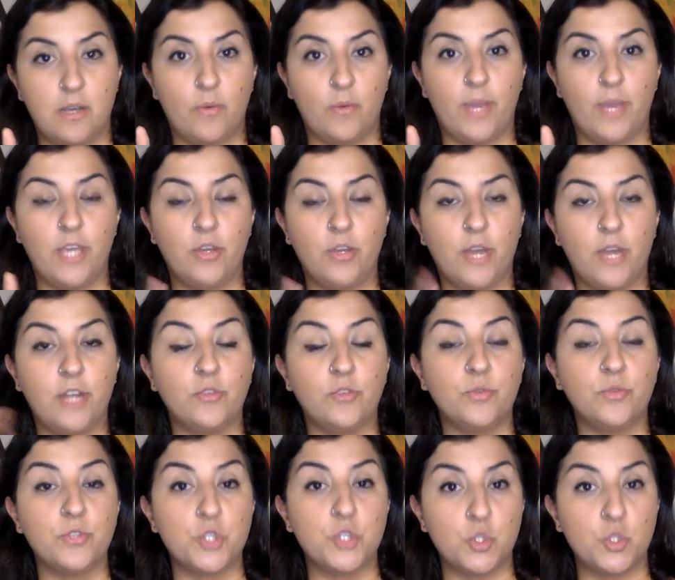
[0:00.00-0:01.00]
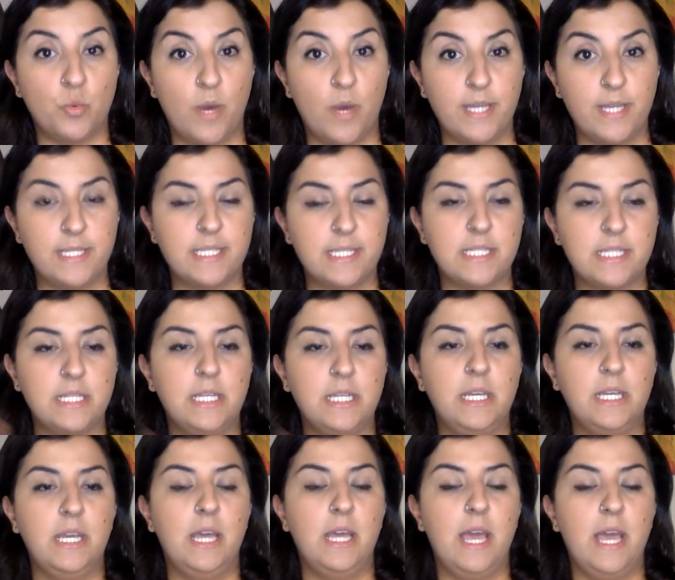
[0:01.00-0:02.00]
Okay, you got to do this twice.
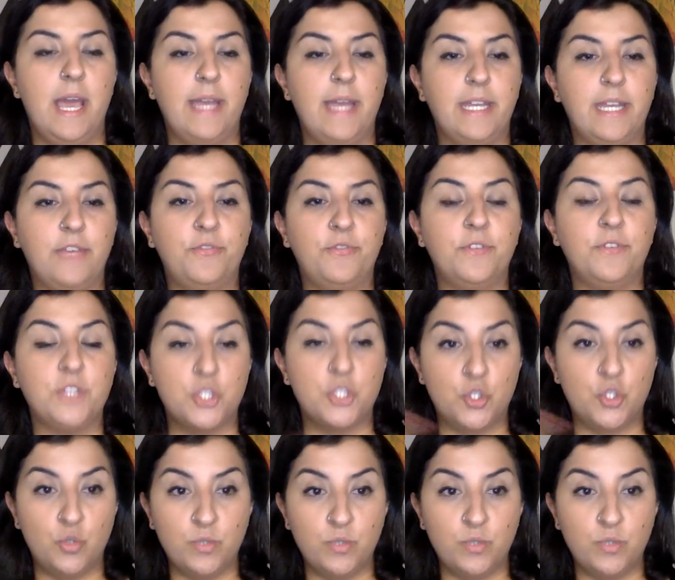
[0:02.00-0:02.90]
And if it's 2